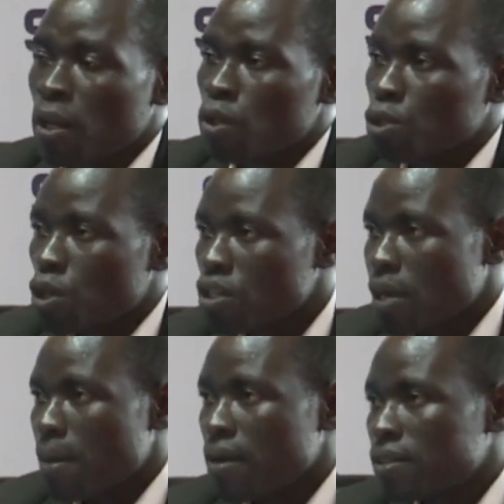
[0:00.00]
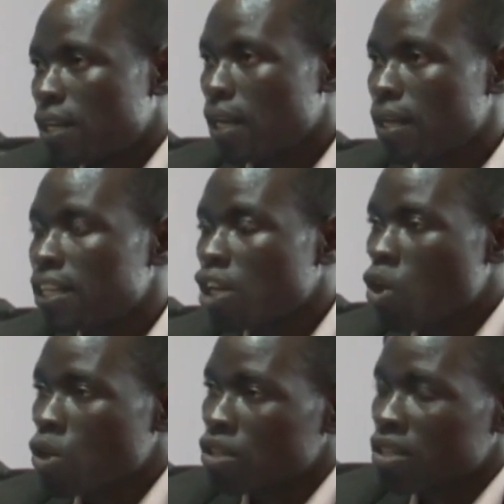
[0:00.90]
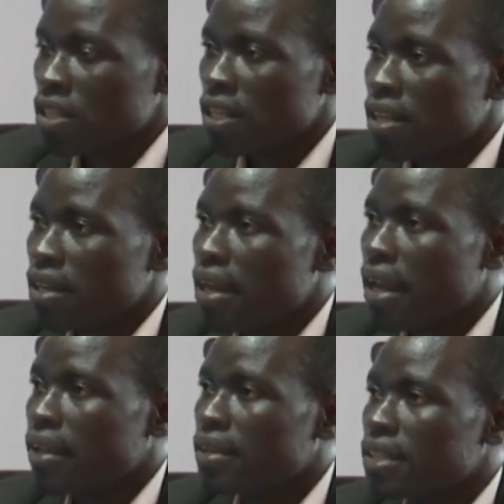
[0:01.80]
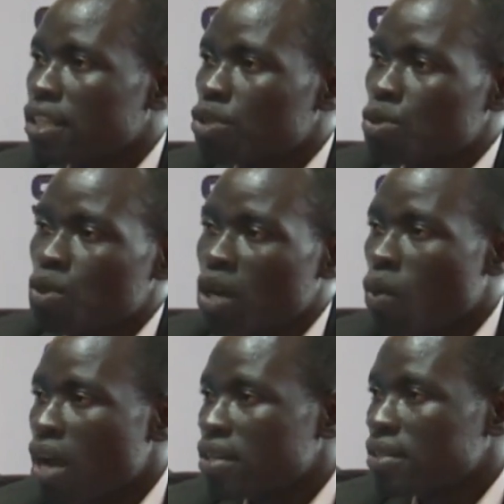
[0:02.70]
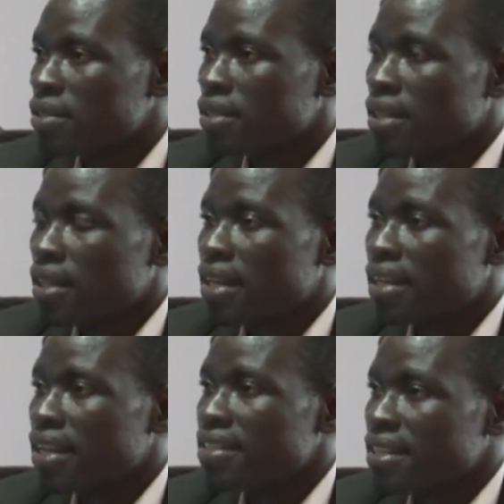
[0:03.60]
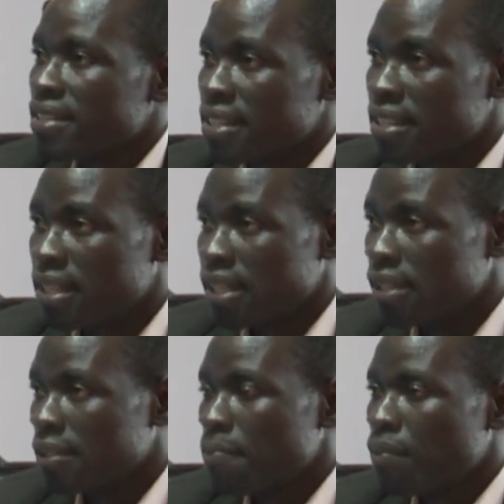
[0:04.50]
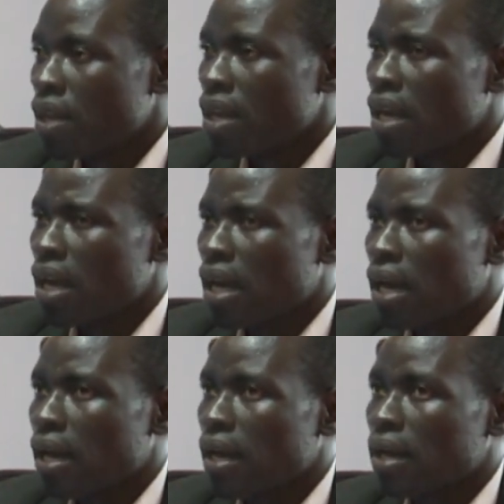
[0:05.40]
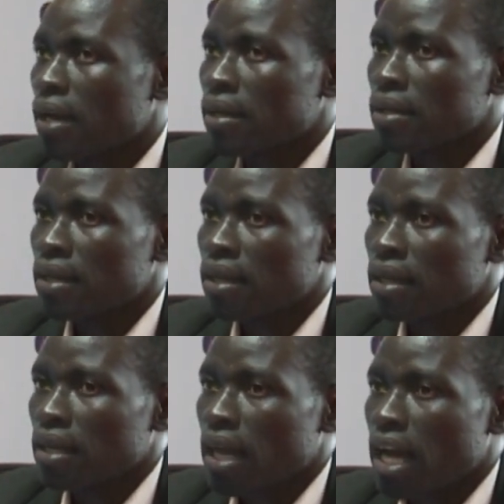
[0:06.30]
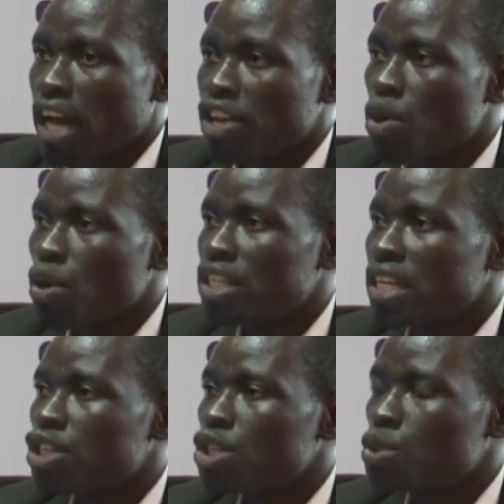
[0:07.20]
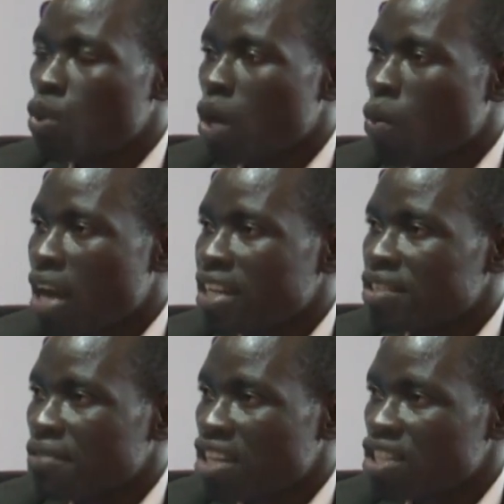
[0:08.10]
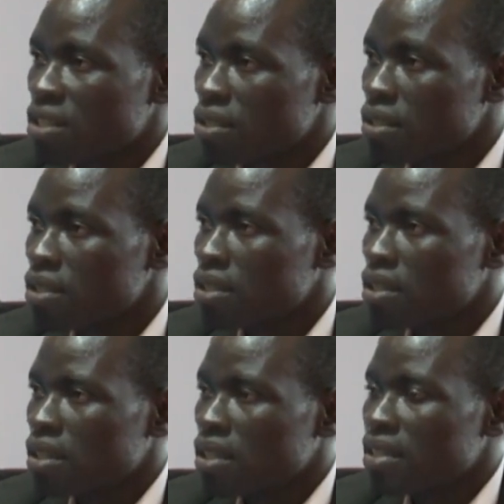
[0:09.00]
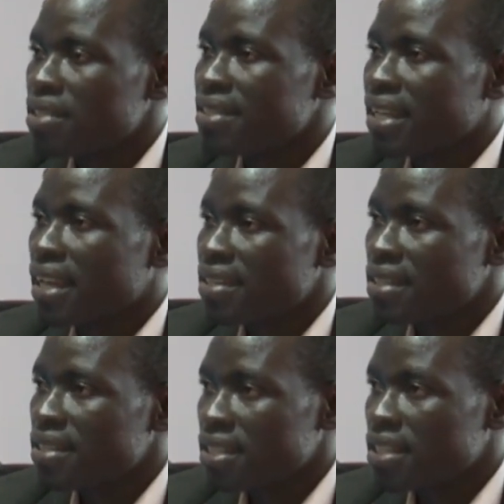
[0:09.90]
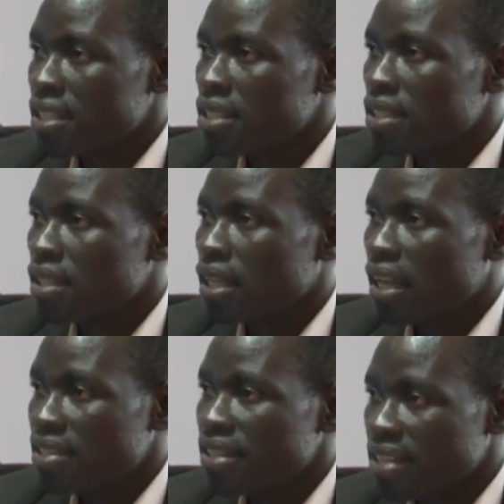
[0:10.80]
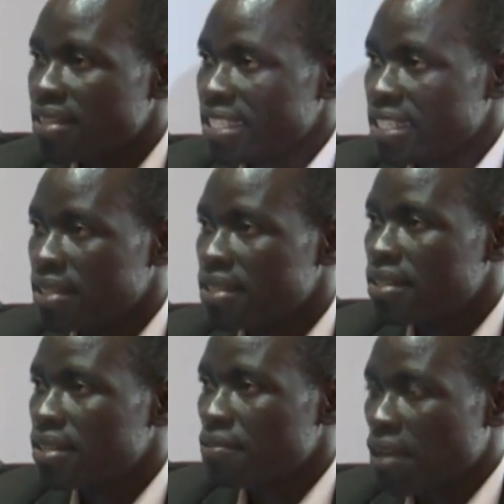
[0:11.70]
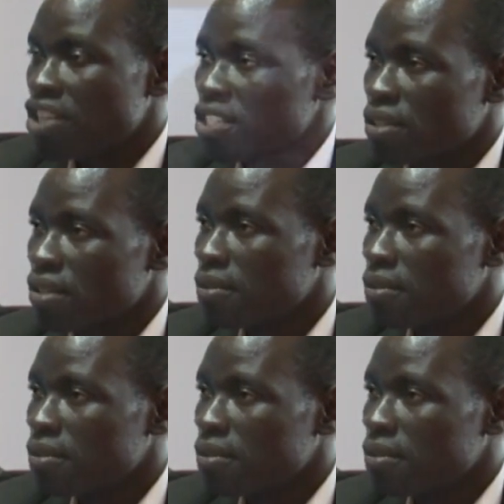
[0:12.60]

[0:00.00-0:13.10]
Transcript: You talked about the codes like the 211 and SSD. I know the 211 is functional. Is the SSD functional?